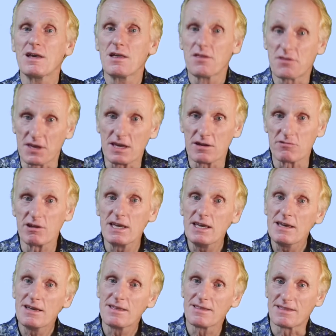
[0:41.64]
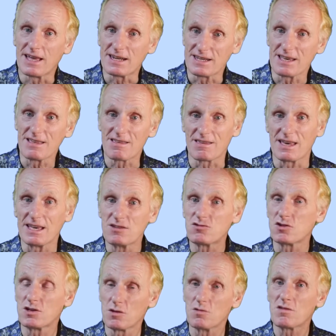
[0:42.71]
theory, that is,
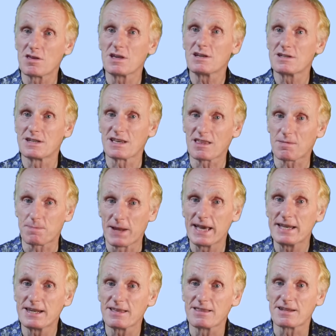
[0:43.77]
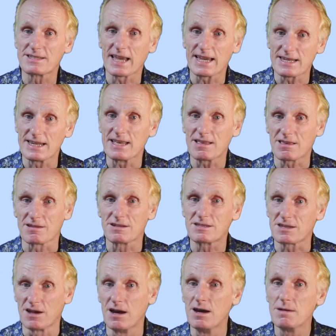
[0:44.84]
introducing and explaining the techniques and
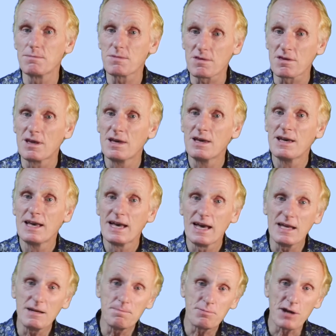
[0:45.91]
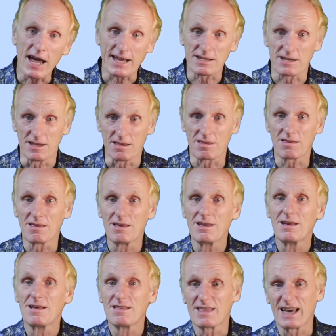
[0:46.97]
terms, and practice,
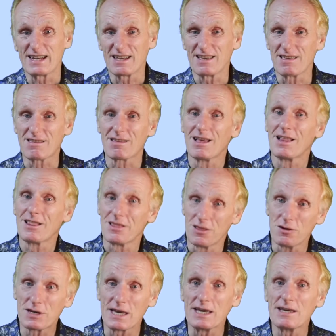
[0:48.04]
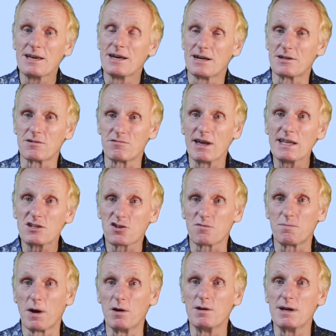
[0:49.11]
that is, looking at a range of
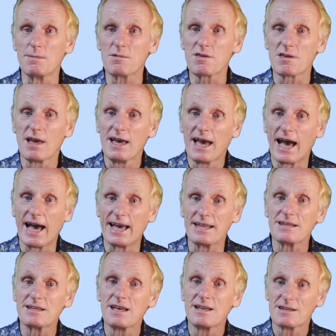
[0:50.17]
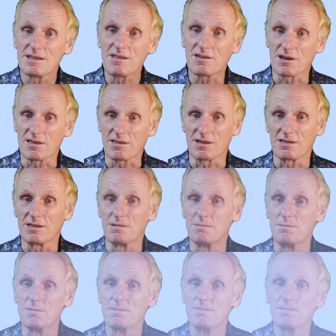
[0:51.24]
poems and discussing them.